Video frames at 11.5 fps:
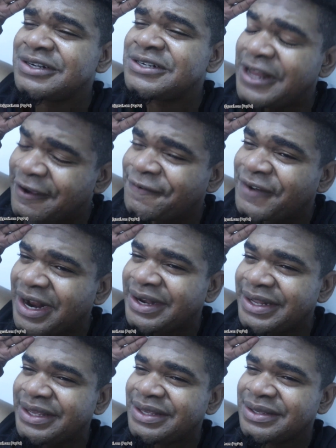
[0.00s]

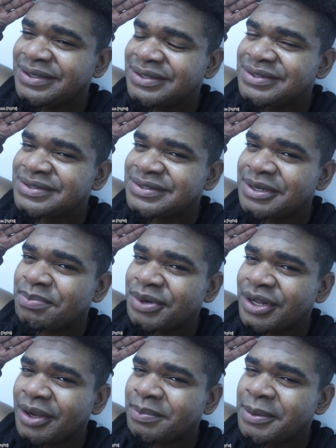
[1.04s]
definitely stick with up.